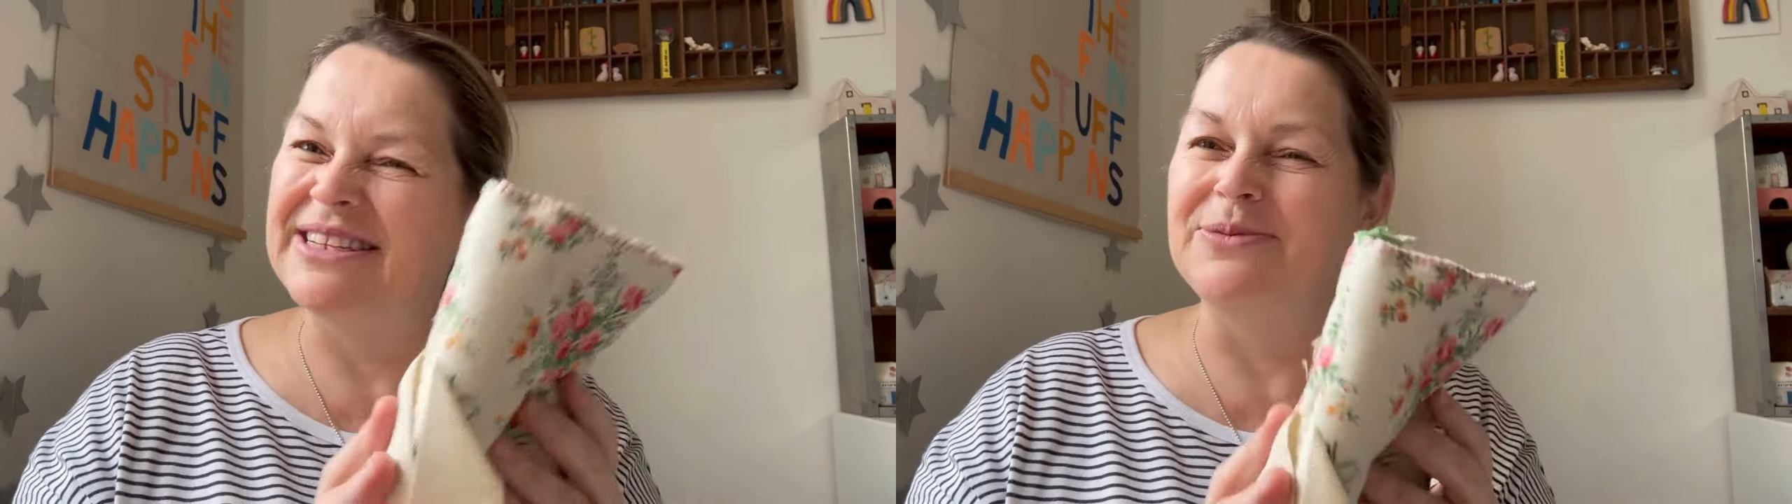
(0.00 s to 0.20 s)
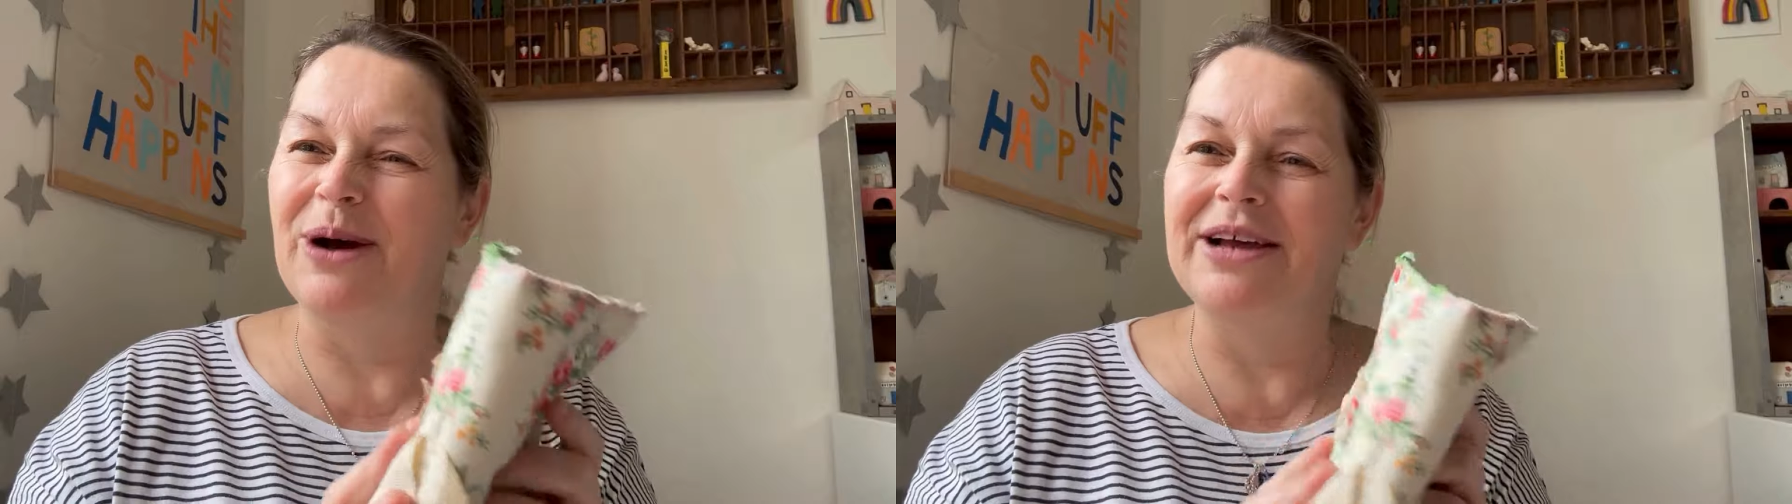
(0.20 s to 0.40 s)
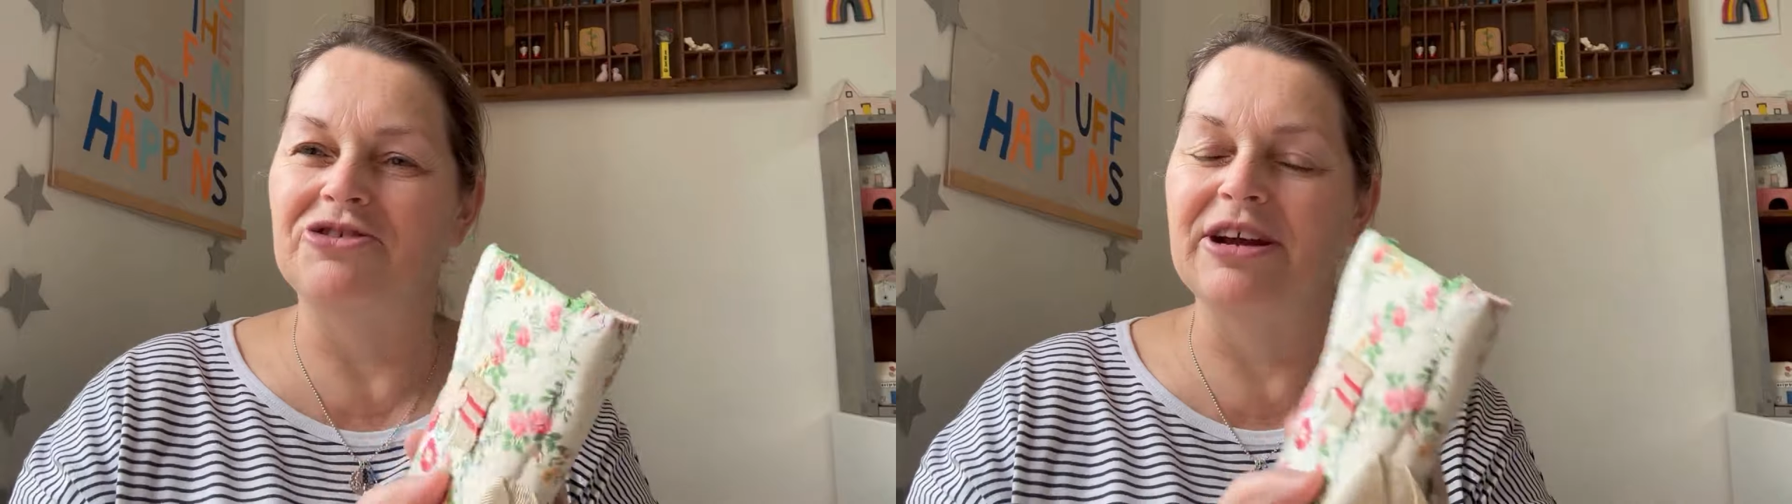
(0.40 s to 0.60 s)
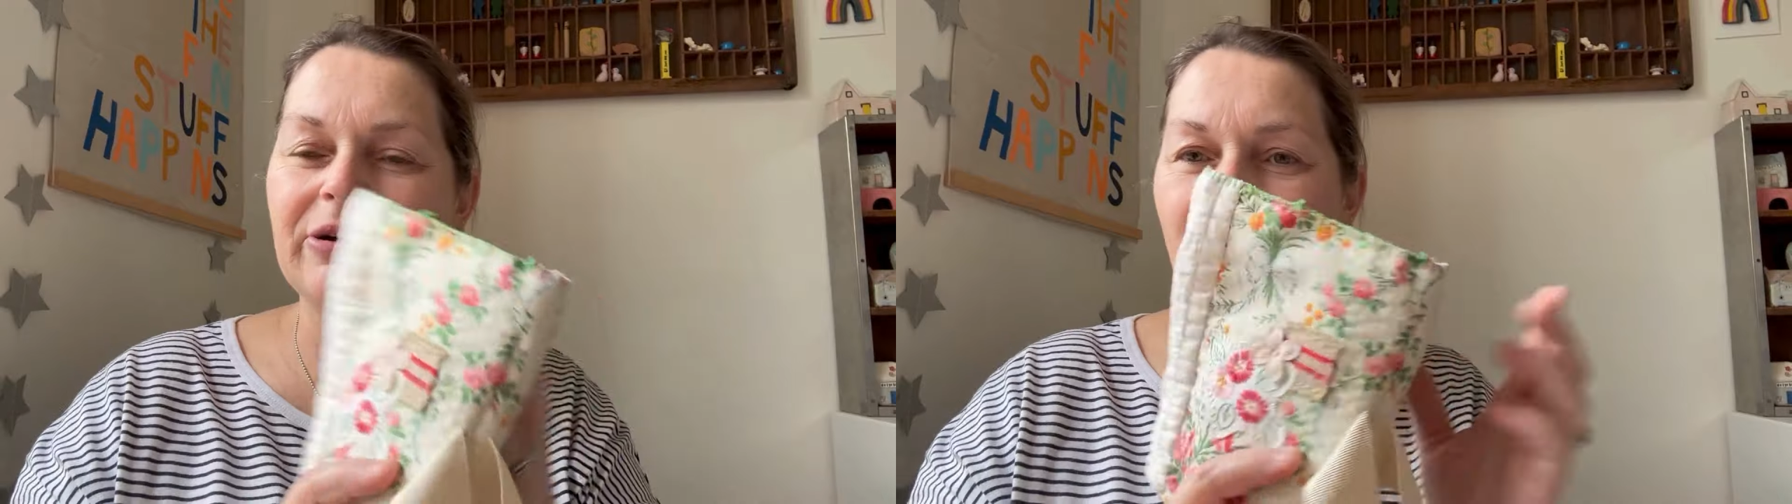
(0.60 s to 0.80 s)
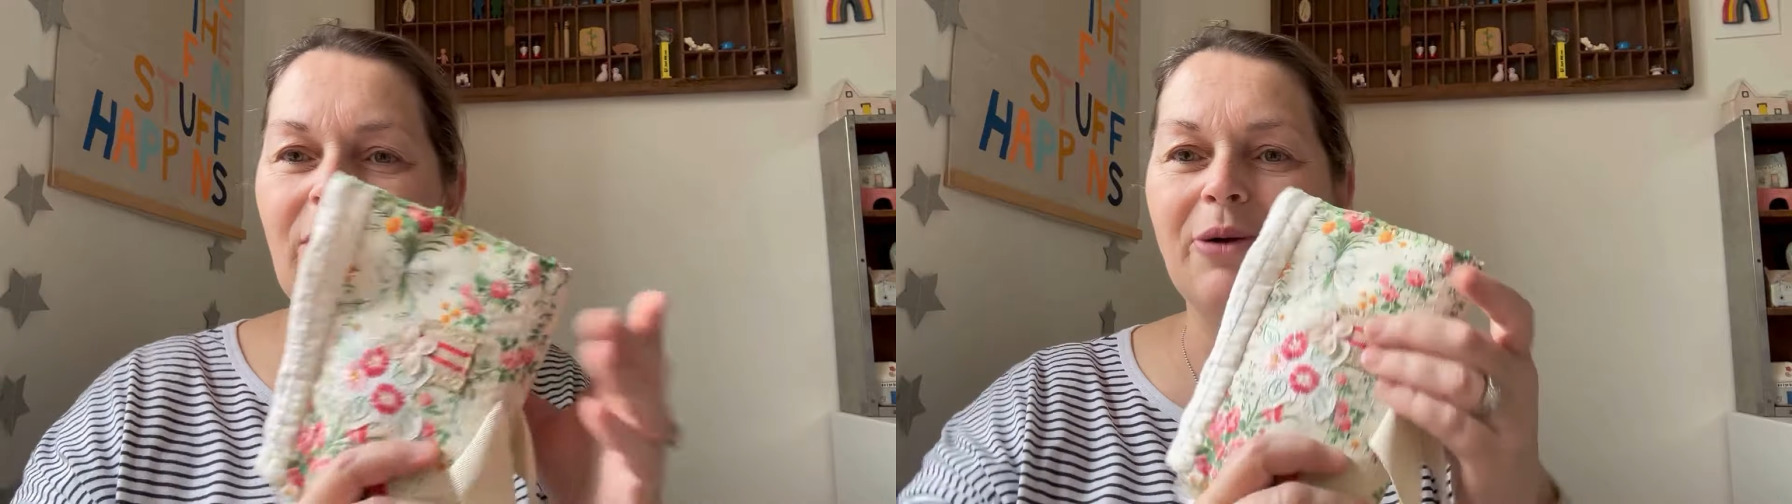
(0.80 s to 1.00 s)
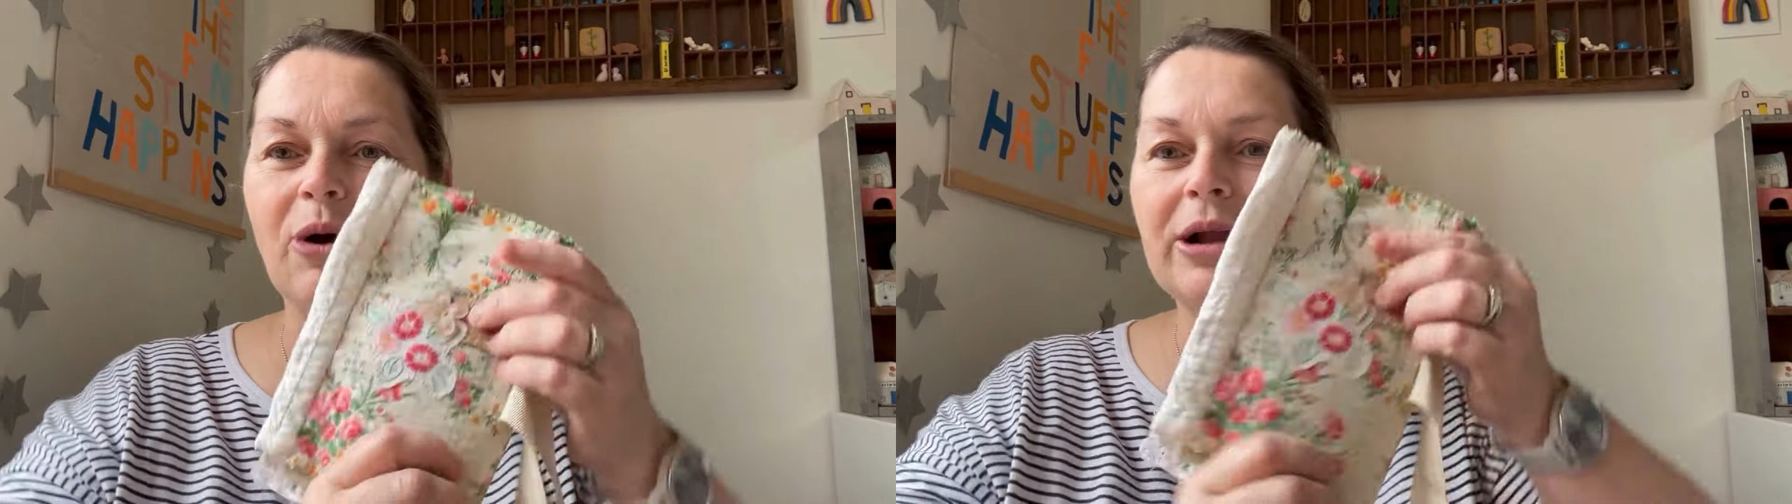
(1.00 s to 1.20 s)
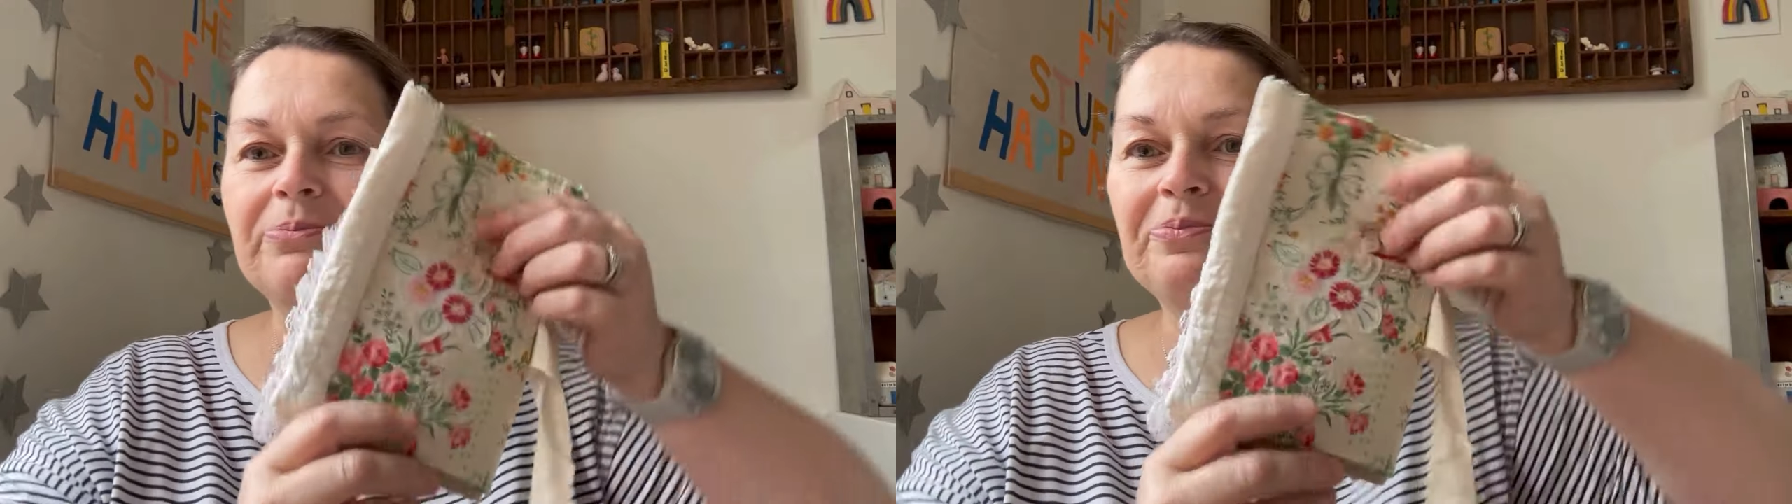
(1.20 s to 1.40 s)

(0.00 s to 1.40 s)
this is why I drink white wine.